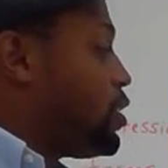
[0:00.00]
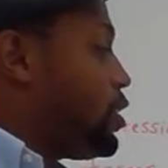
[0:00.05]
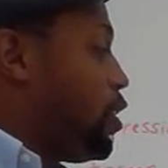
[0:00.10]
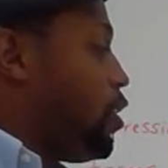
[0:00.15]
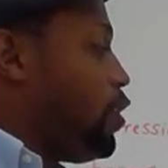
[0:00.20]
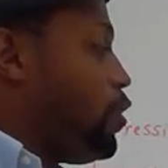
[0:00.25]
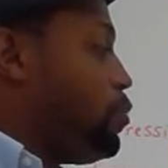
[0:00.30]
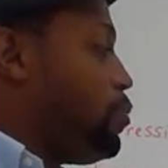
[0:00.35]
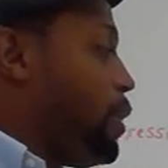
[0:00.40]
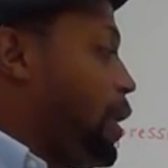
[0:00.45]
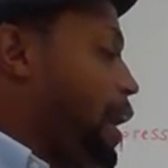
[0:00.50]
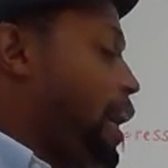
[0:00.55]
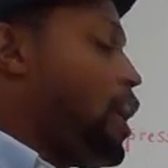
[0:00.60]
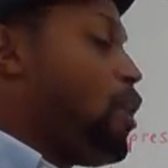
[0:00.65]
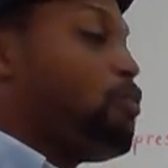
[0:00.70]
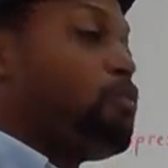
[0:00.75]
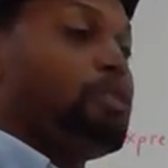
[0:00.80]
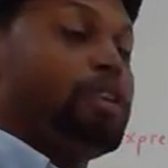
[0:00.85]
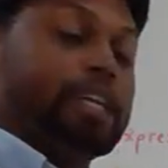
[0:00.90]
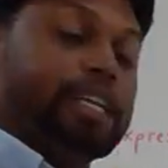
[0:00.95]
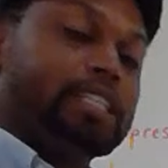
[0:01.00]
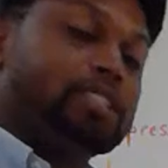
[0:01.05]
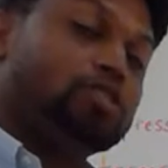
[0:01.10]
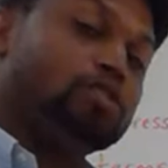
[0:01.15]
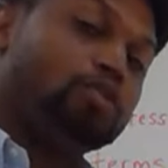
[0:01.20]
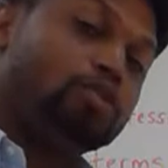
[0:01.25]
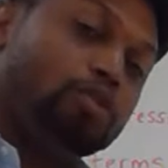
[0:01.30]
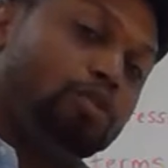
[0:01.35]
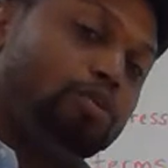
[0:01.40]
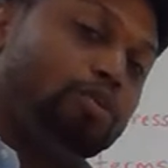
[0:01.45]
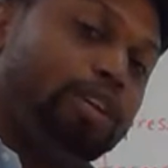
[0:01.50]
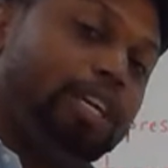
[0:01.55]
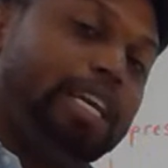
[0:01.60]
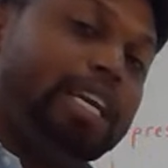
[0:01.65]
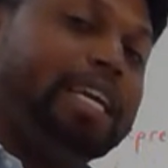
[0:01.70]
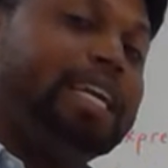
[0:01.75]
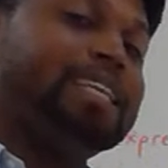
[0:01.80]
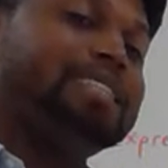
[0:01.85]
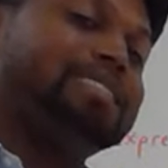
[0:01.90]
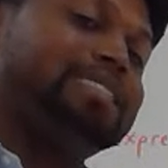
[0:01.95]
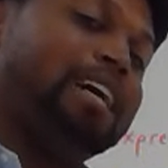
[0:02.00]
third power is 3